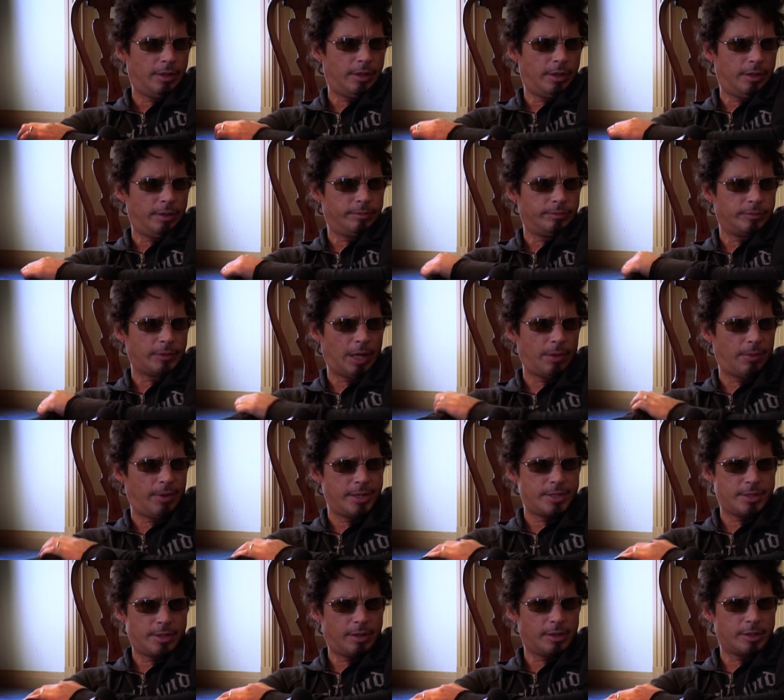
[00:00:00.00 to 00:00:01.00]
Um, I
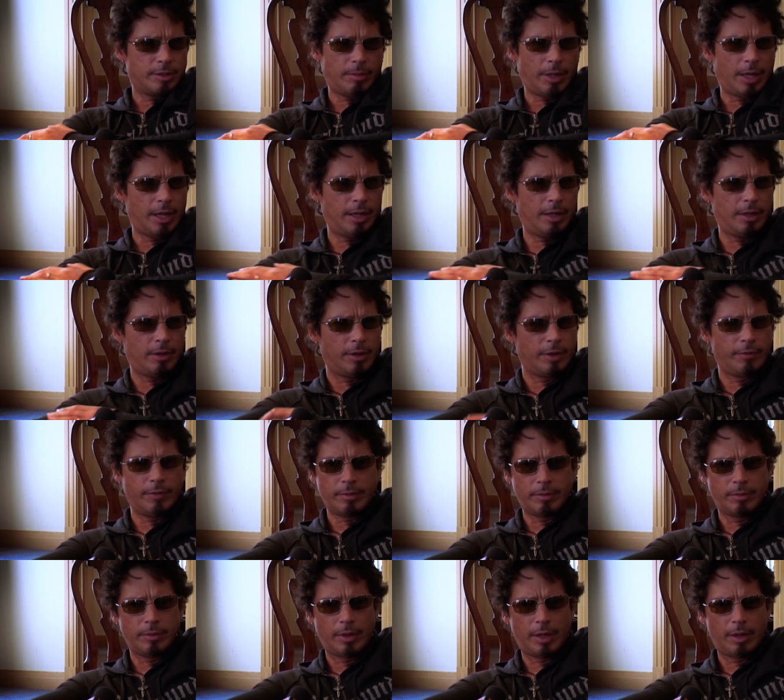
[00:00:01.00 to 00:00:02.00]
write songs in my head. I don't
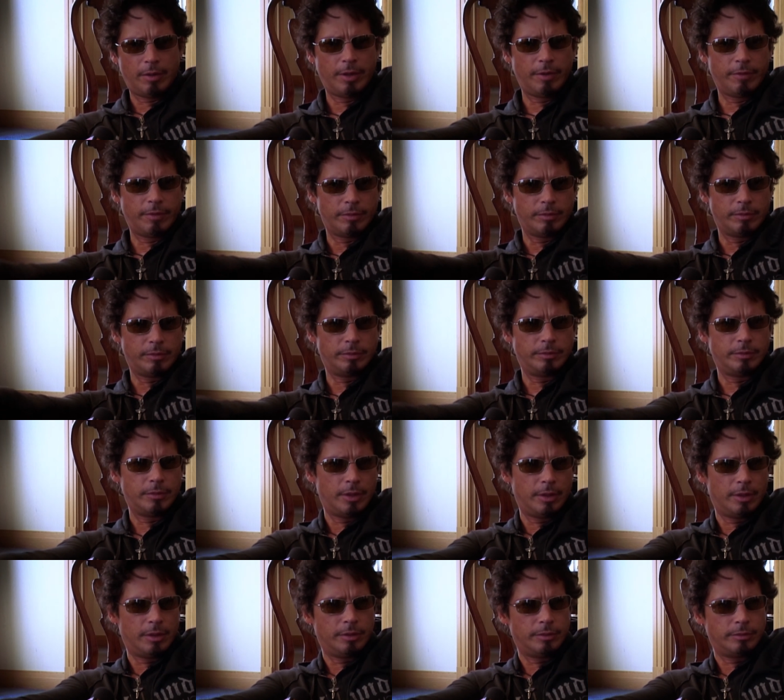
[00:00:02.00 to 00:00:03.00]
even I don't even
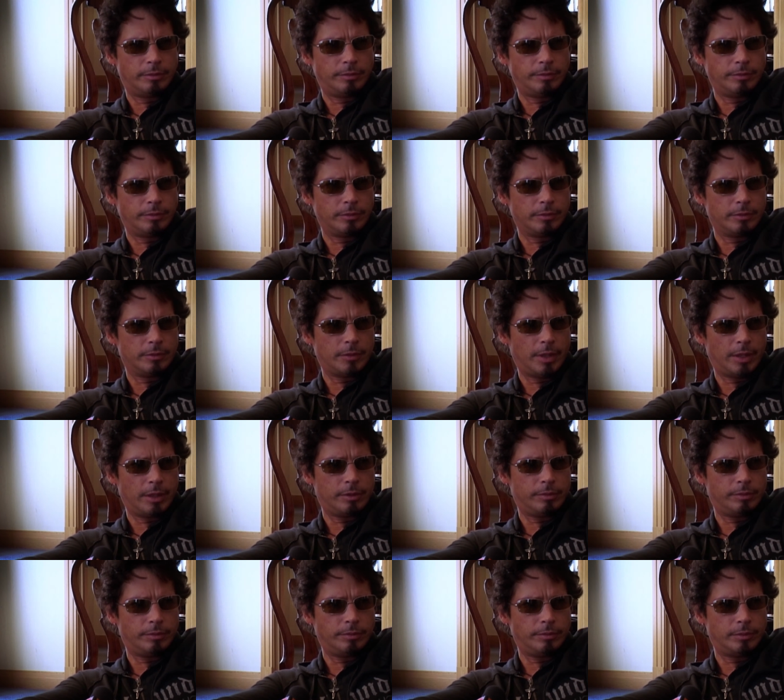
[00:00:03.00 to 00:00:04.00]
um,
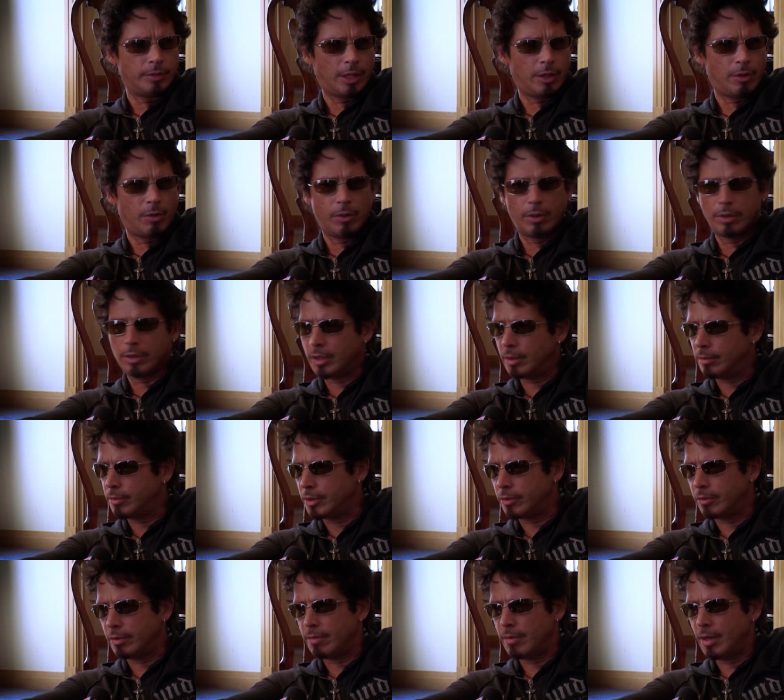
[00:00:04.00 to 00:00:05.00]
like record them
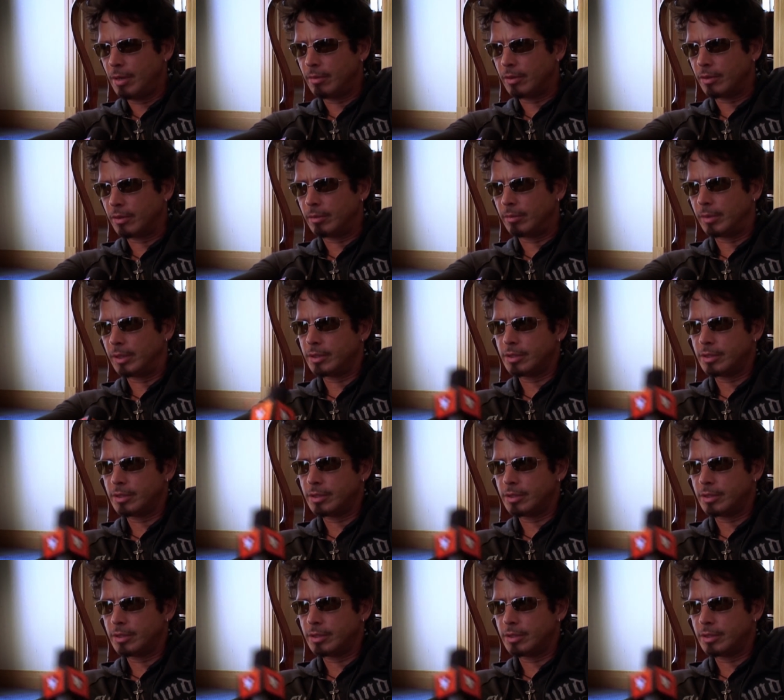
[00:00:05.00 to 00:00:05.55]
to remember them.